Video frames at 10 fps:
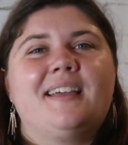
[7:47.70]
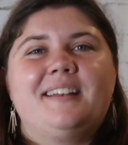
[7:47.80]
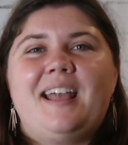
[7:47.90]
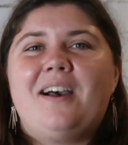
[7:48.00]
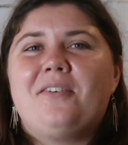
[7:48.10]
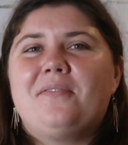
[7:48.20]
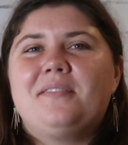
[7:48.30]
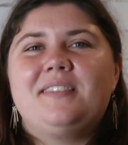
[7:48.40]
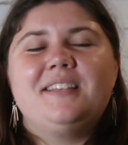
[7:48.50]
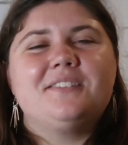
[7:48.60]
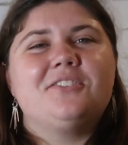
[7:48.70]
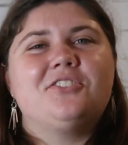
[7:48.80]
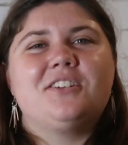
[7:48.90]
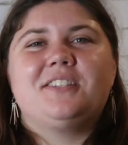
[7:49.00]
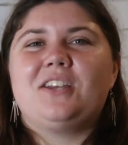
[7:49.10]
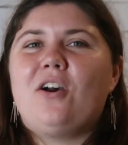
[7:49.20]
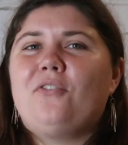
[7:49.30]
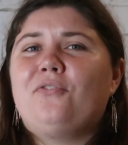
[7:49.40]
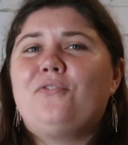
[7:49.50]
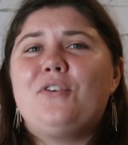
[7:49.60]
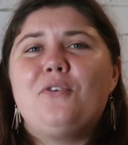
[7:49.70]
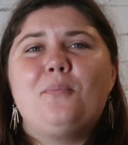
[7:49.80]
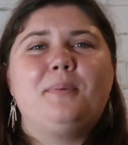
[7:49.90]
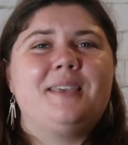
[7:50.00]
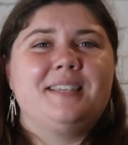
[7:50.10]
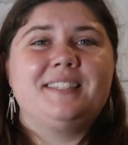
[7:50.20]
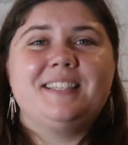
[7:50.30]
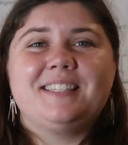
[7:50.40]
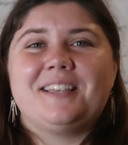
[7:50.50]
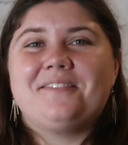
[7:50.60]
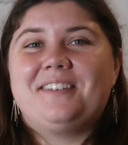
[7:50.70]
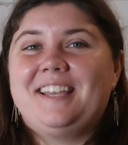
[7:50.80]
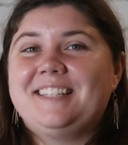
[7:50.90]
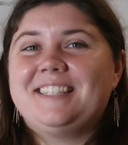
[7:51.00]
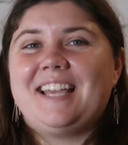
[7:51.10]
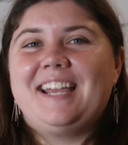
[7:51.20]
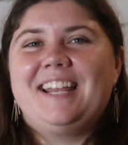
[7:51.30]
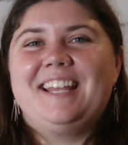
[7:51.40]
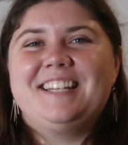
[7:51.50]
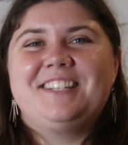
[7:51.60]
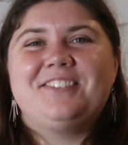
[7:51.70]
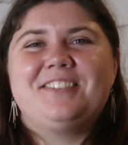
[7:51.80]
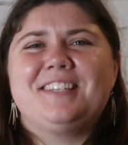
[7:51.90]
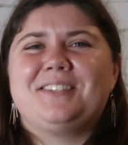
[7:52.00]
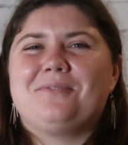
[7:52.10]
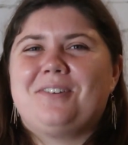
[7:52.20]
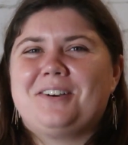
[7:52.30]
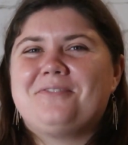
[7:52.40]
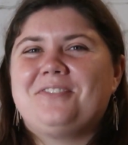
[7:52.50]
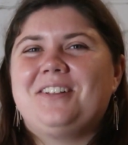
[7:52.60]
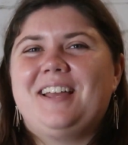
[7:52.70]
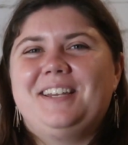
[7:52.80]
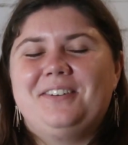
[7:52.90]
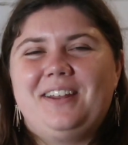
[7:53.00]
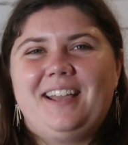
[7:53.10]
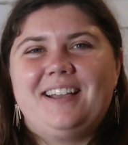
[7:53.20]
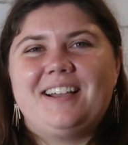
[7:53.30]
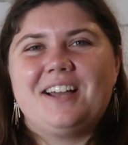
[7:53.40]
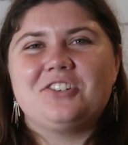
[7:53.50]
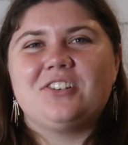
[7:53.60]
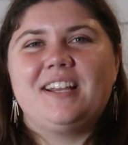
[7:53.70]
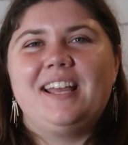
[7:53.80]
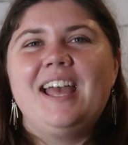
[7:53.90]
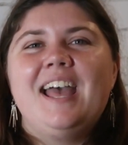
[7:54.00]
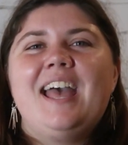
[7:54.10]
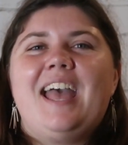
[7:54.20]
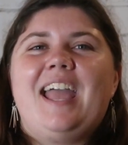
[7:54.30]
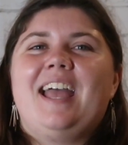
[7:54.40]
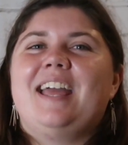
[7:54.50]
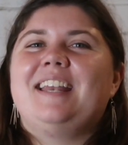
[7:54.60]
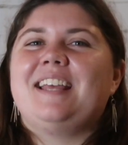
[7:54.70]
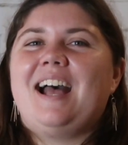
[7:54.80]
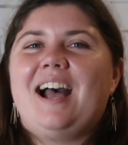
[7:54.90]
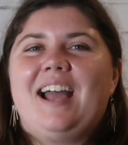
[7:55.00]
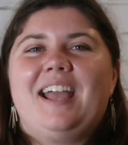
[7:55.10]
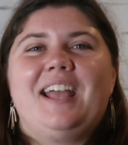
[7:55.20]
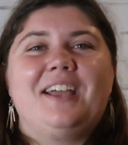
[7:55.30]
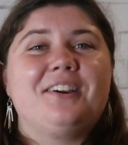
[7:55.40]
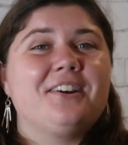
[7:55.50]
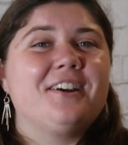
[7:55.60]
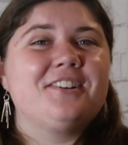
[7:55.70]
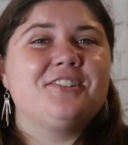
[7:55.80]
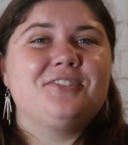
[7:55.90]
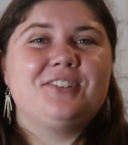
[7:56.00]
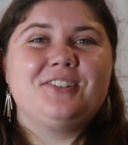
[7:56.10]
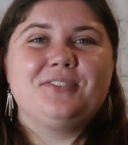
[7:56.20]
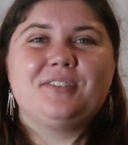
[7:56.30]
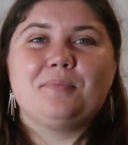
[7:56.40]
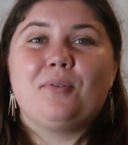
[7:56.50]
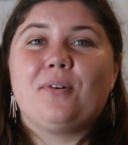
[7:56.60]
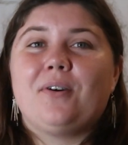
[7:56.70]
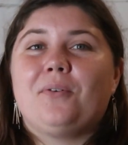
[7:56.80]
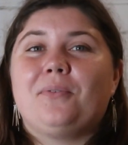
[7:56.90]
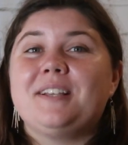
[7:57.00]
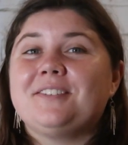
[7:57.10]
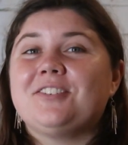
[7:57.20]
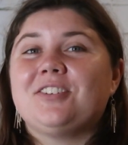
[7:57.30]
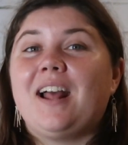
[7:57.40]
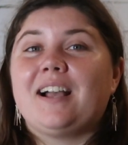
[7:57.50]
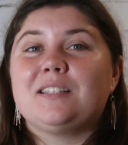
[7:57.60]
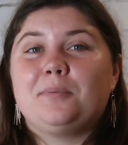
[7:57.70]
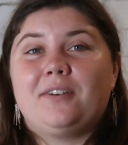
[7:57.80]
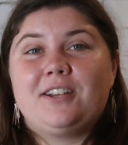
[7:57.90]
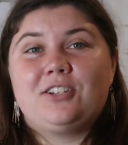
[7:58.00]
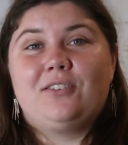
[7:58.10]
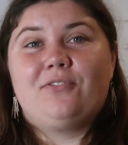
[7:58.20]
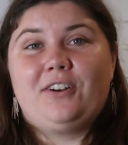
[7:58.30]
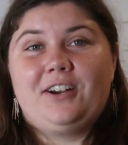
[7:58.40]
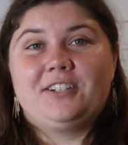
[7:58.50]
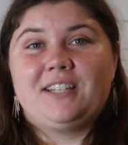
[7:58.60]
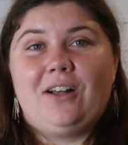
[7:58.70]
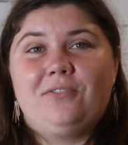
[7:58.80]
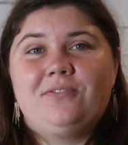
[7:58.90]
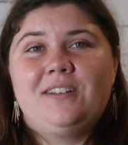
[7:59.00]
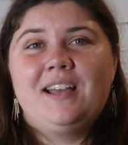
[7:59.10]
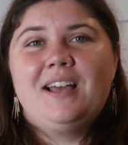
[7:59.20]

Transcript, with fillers: Now, these are just a few pieces of insight into this wonderful and unique country, and I encourage you to do some more research and exploration for yourself.